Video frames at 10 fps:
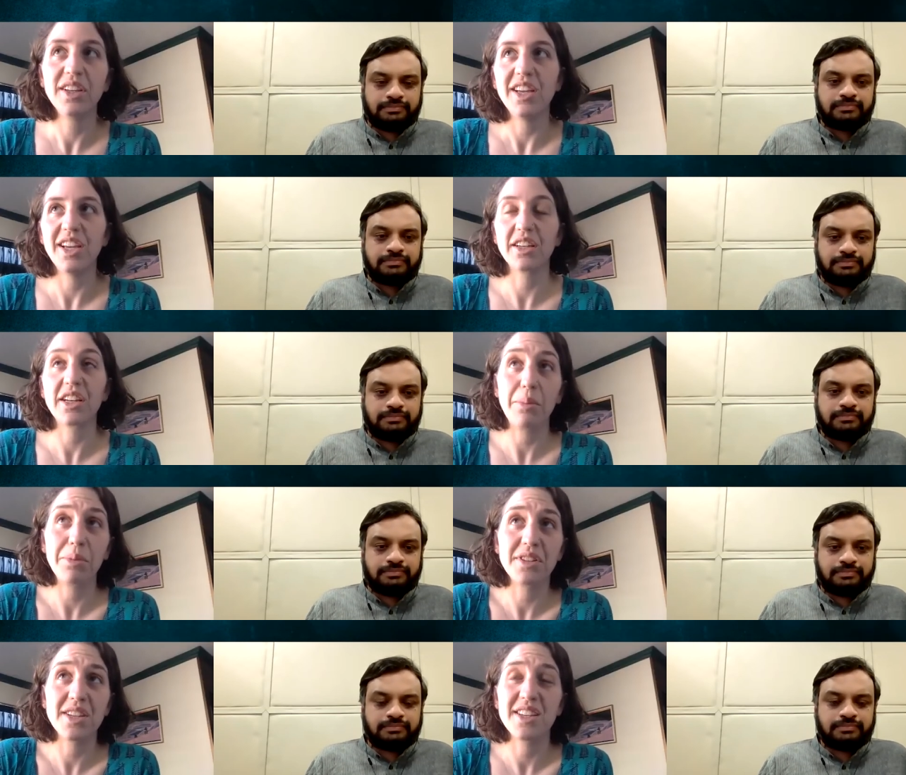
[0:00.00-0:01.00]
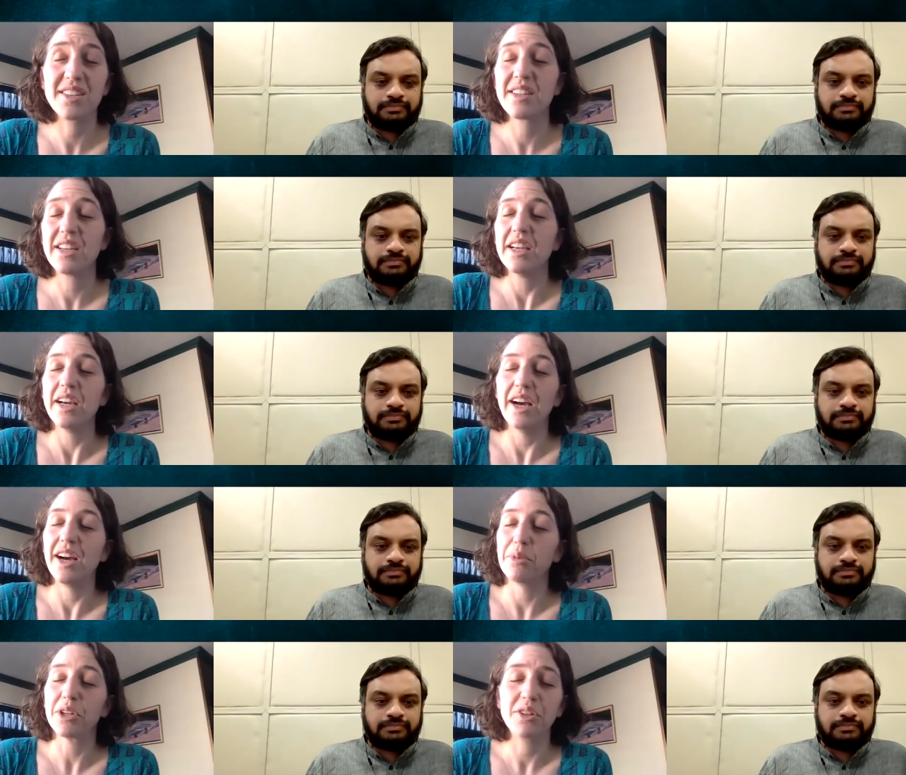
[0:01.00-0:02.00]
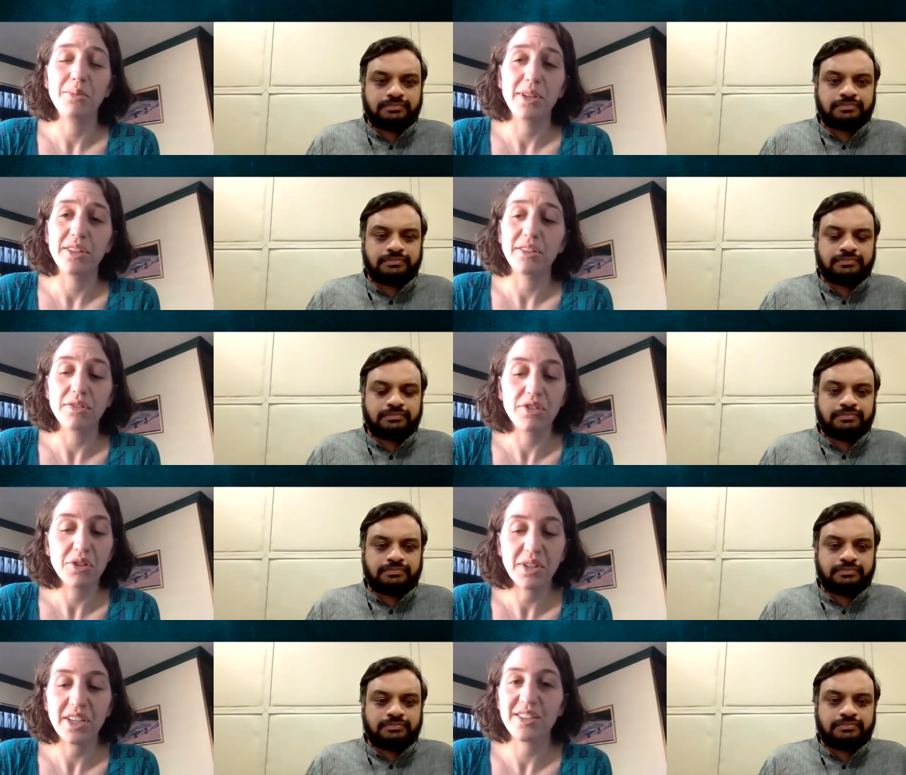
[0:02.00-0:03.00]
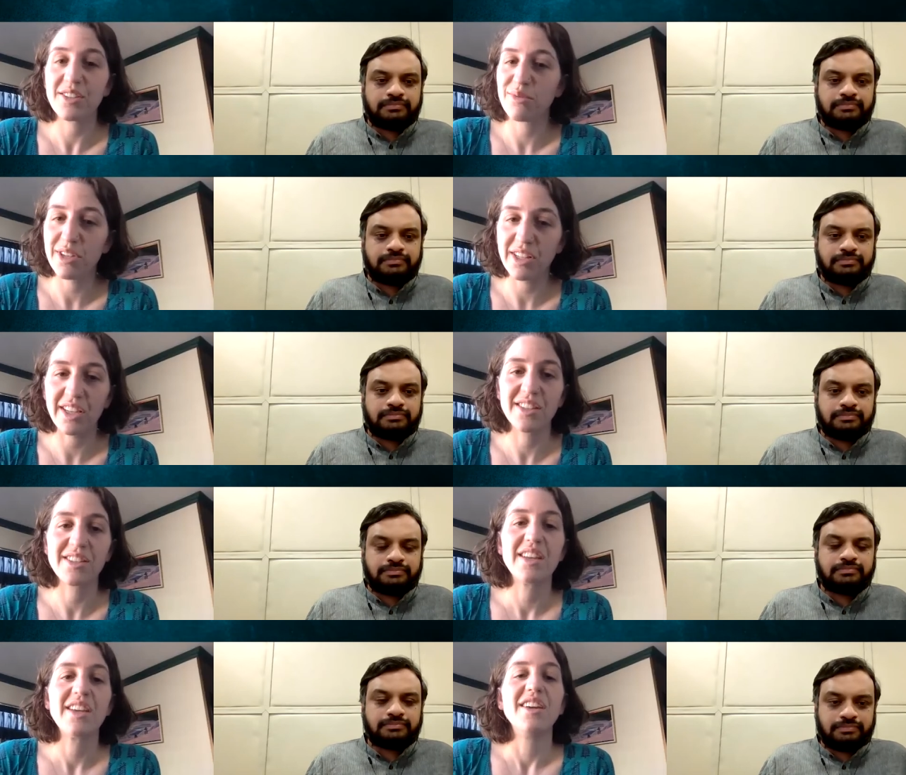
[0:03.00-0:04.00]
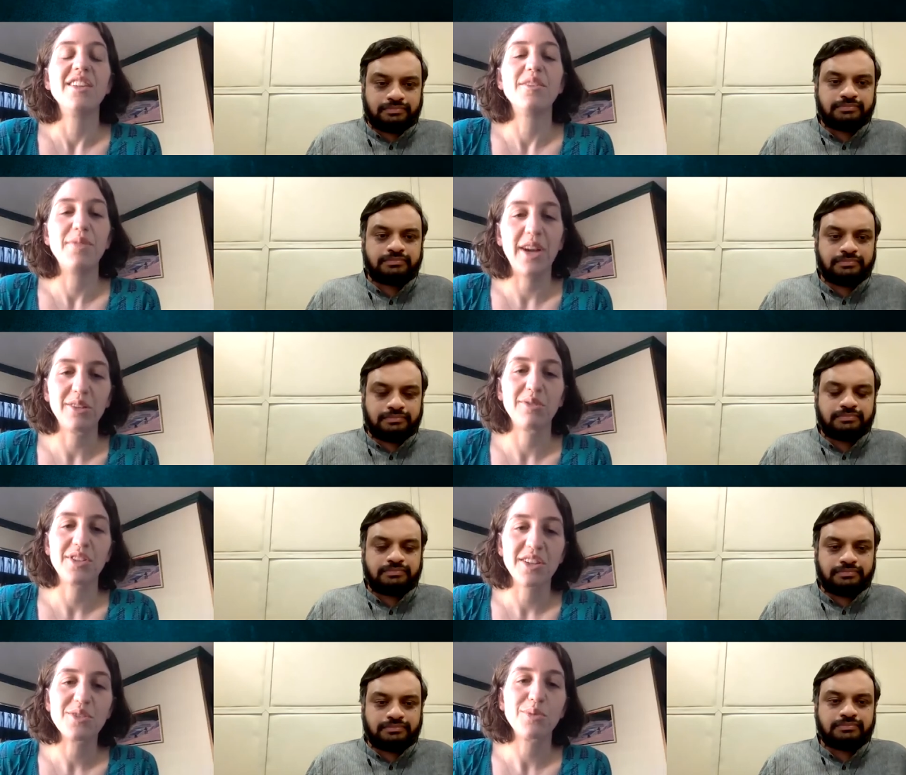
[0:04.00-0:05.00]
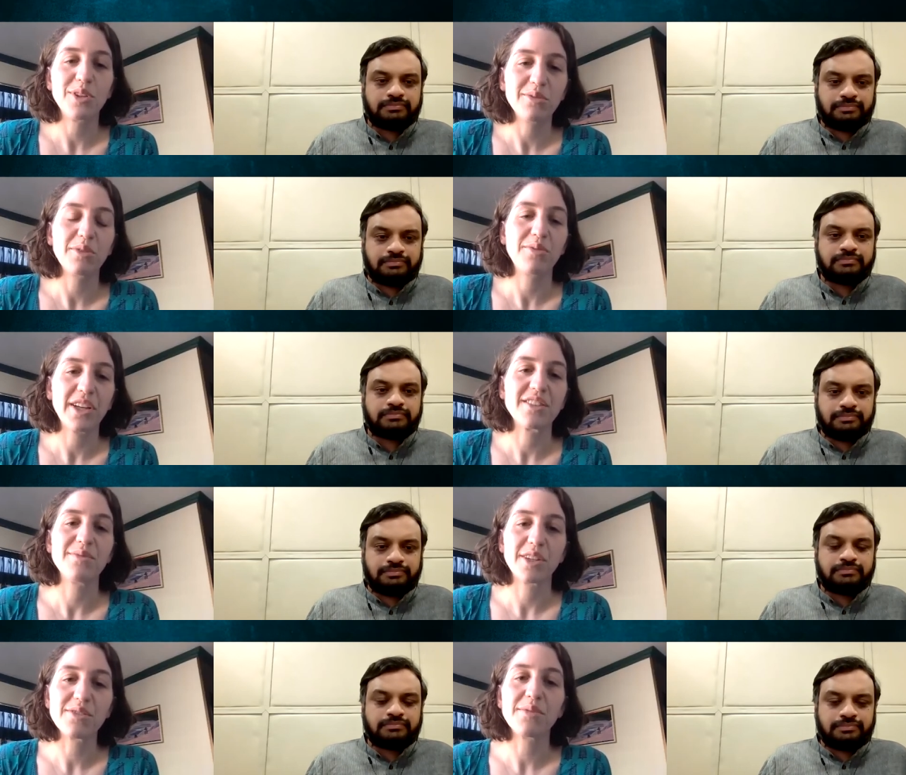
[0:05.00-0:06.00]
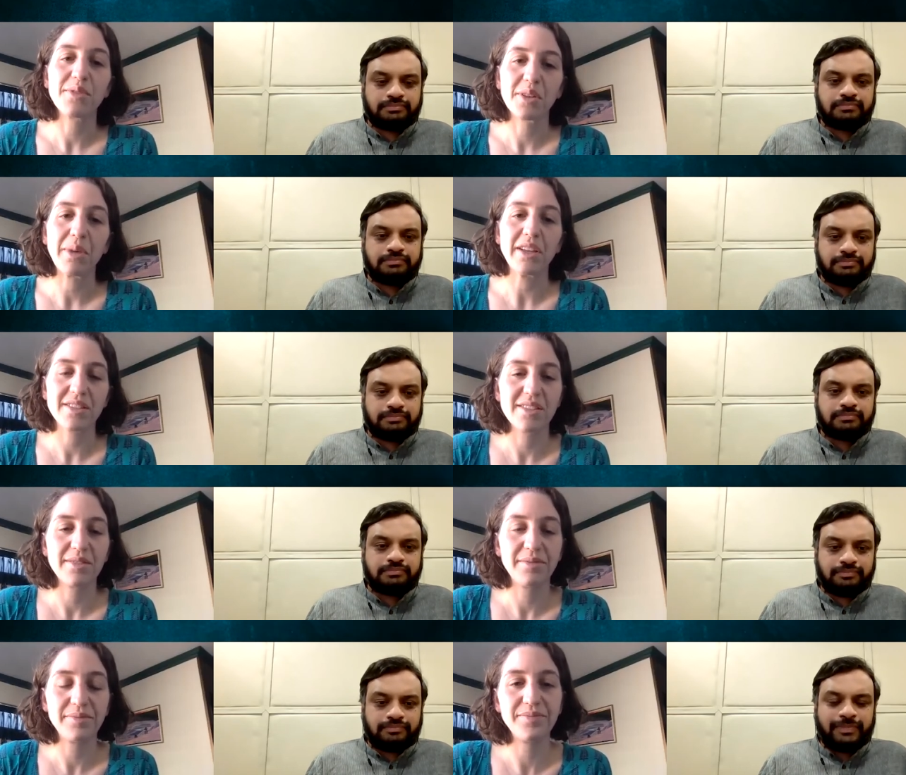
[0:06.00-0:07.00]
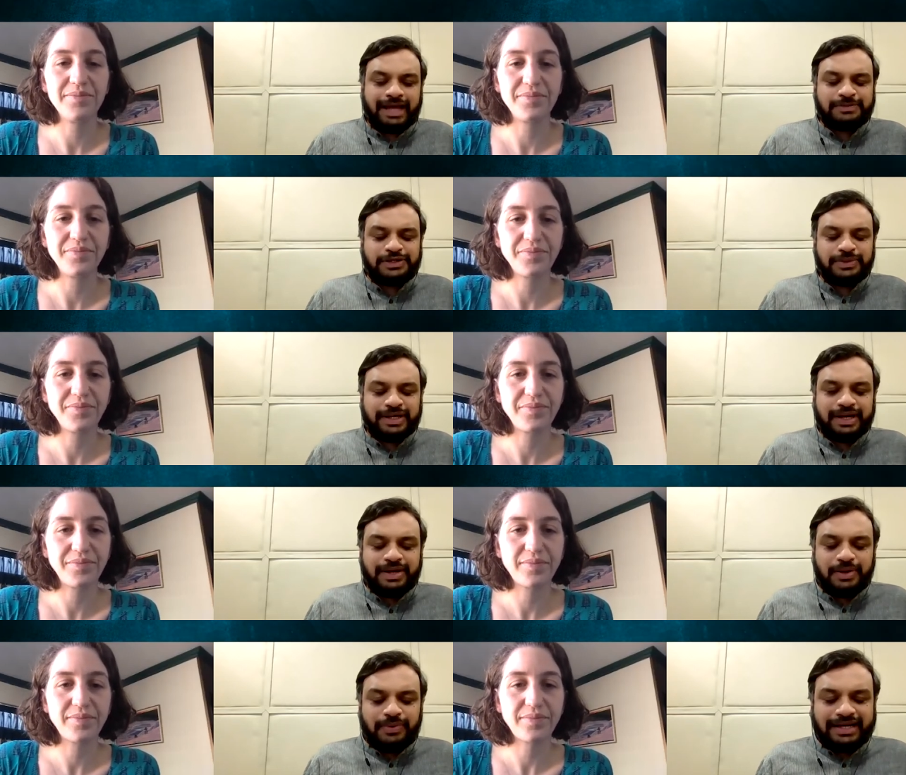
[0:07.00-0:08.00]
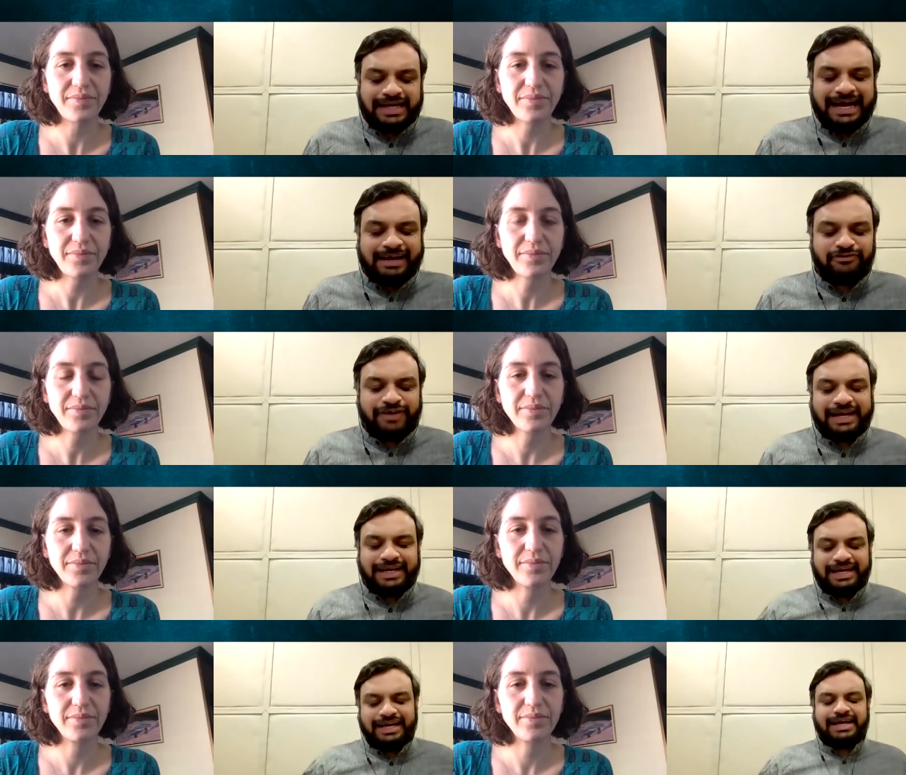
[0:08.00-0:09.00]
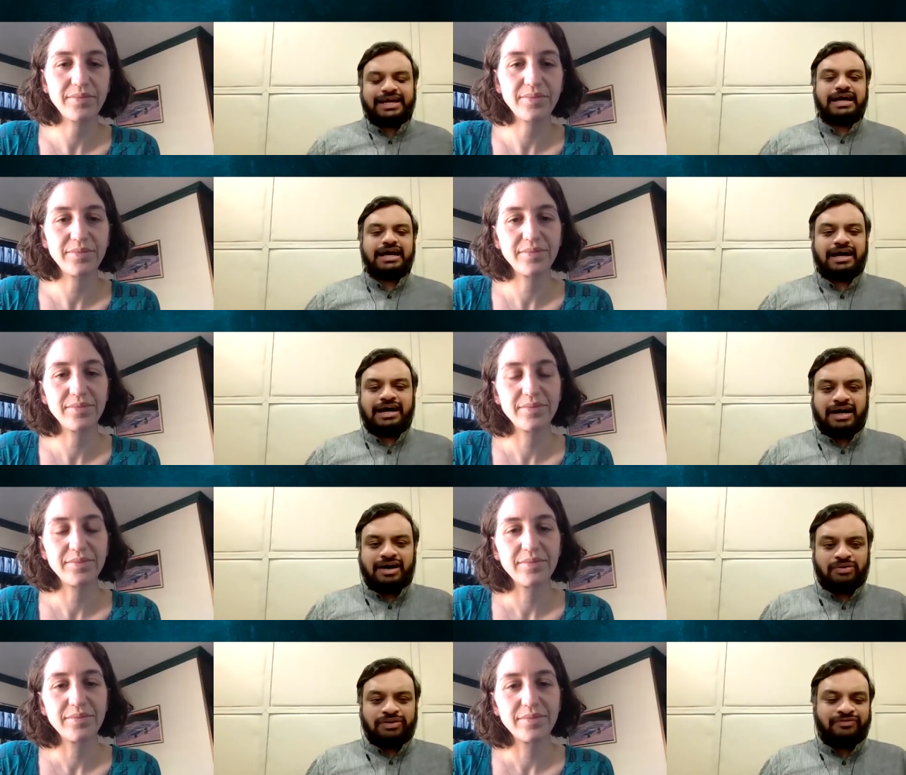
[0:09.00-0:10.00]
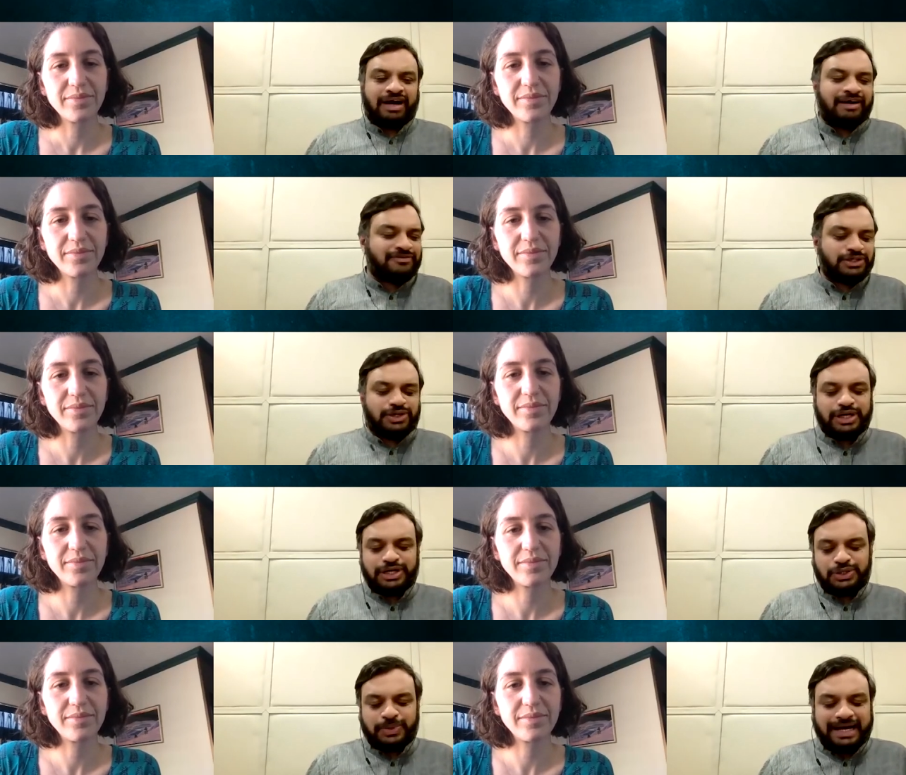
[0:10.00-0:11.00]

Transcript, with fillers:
Speaker 1: in a couple days, it could be 2 days, 3 days, the final results will reflect
Speaker 2: a victory for the MAS. Absolutely. Right. And finally, after talking to